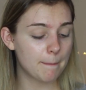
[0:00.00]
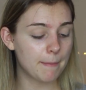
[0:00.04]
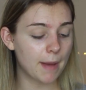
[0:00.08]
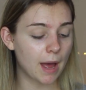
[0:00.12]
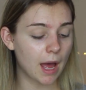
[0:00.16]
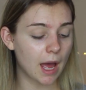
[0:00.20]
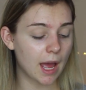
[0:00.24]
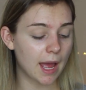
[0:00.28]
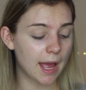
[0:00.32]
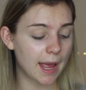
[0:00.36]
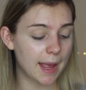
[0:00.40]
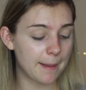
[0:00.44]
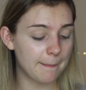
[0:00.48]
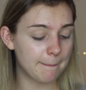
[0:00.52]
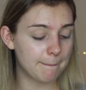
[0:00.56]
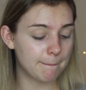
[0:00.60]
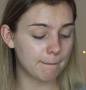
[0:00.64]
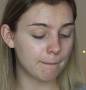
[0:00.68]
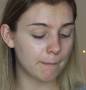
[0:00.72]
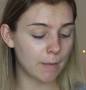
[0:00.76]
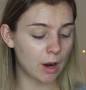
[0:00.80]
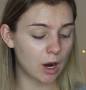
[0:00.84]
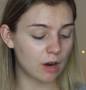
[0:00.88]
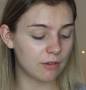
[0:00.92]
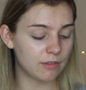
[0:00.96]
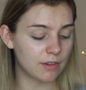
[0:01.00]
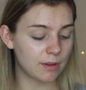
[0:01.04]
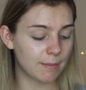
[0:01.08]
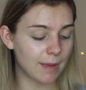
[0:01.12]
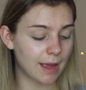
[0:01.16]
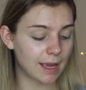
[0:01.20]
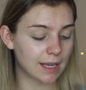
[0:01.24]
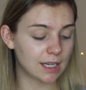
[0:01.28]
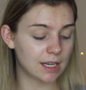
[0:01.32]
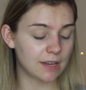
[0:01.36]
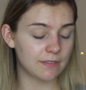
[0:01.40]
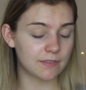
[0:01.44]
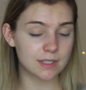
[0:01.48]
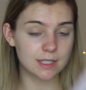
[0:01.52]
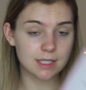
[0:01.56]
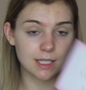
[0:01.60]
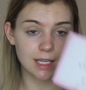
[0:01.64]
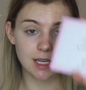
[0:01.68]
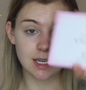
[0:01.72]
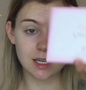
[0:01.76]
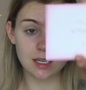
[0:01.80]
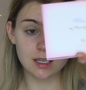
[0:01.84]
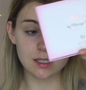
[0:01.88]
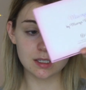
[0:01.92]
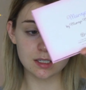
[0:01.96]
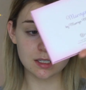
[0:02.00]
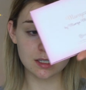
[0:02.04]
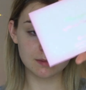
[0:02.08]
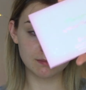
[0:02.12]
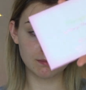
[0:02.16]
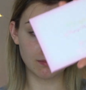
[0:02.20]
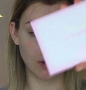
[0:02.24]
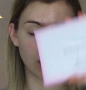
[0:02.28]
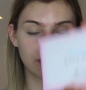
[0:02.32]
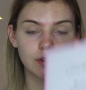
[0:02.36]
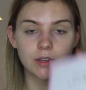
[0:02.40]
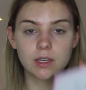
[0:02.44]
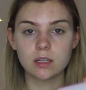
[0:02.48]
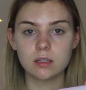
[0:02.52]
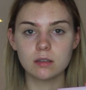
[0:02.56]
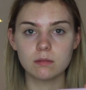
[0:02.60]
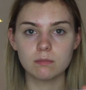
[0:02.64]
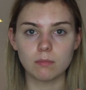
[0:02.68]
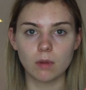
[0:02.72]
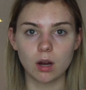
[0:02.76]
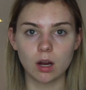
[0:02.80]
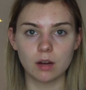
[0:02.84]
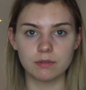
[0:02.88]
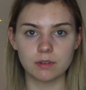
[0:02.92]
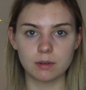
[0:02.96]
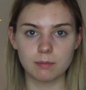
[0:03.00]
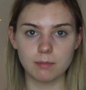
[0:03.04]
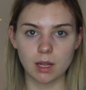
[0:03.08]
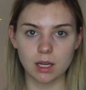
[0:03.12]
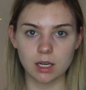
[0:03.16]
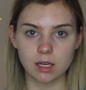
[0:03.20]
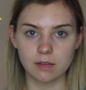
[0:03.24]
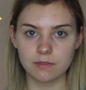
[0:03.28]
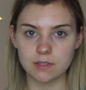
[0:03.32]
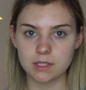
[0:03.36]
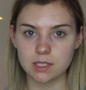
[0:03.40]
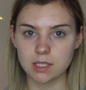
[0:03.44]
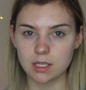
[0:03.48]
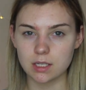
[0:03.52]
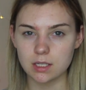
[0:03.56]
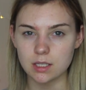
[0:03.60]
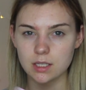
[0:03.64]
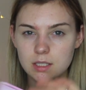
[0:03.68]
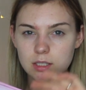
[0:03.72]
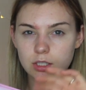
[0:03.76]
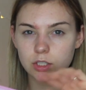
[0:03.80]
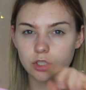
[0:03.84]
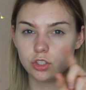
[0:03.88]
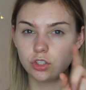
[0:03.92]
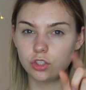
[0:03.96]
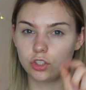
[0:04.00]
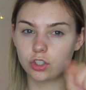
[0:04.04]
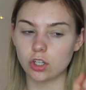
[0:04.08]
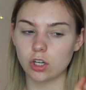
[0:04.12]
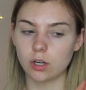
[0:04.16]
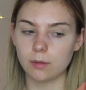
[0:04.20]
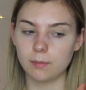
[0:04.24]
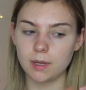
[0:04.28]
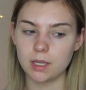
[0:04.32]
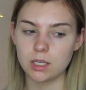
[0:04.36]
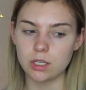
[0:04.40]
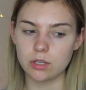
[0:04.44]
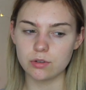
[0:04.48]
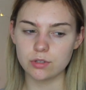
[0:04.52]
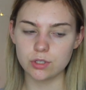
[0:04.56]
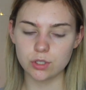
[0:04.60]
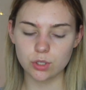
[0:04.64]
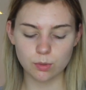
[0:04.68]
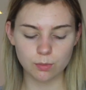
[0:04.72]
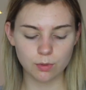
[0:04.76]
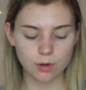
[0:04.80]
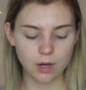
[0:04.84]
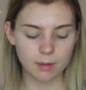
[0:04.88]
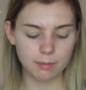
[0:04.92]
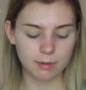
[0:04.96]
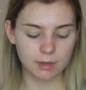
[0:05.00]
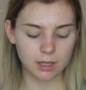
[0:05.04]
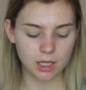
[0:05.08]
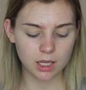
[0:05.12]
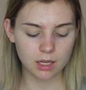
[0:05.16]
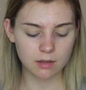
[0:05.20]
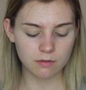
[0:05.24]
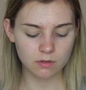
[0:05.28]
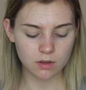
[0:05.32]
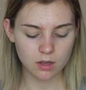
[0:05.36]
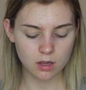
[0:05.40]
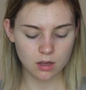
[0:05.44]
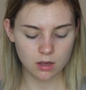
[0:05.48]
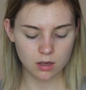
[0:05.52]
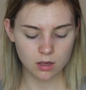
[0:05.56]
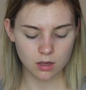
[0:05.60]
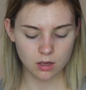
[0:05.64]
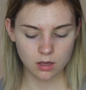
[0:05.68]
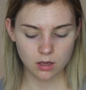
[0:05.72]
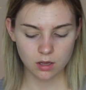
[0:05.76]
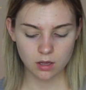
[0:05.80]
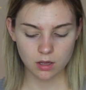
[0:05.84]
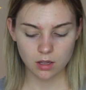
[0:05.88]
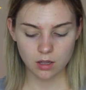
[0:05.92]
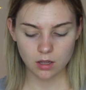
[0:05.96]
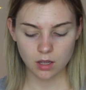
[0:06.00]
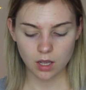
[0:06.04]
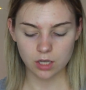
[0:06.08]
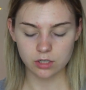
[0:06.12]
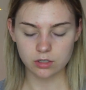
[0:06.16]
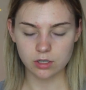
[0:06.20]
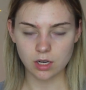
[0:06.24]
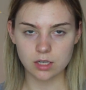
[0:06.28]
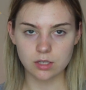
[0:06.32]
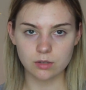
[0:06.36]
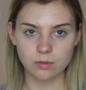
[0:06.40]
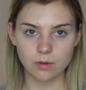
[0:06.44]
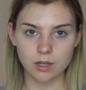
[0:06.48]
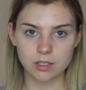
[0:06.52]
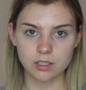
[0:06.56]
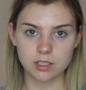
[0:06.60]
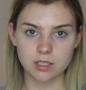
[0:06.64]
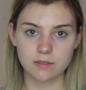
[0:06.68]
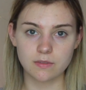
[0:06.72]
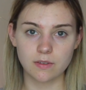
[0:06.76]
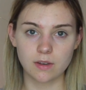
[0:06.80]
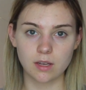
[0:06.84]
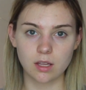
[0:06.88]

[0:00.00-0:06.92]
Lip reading: by Marvy Magnificent. Marvin Magnificent. He's a German YouTuber, I believe. I tried to watch his